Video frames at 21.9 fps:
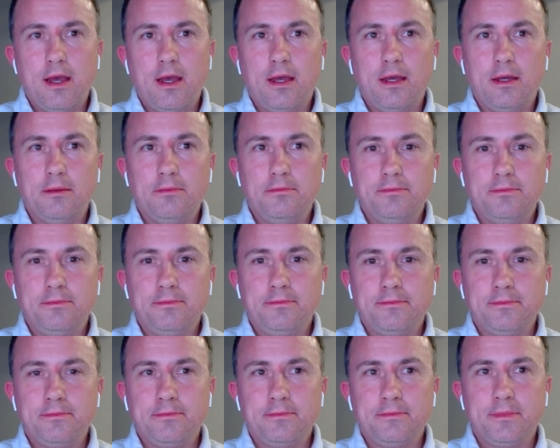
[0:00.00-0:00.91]
Um,
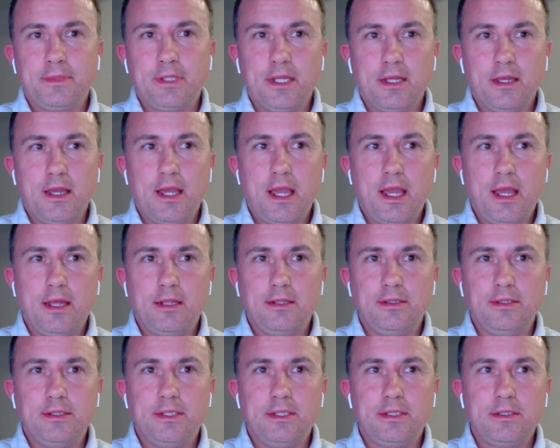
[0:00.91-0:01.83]

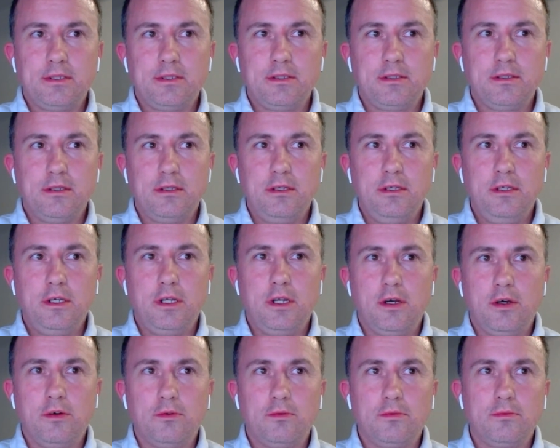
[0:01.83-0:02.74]
and you
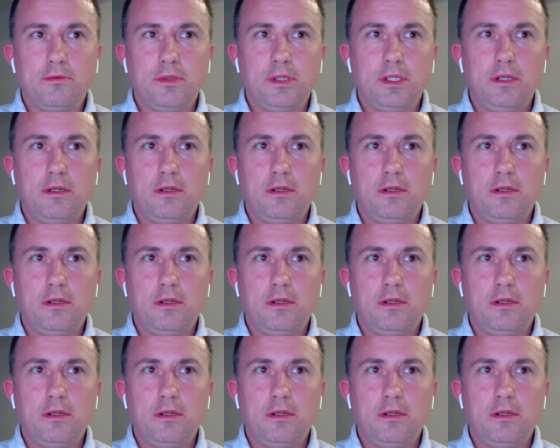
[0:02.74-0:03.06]
know,